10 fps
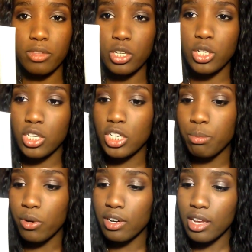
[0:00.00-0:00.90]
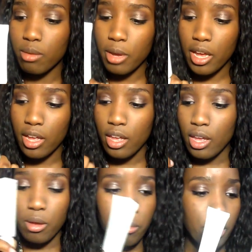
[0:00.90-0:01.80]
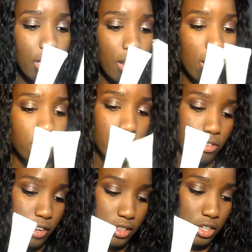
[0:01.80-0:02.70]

They're cheap on eBay, but I don't know if I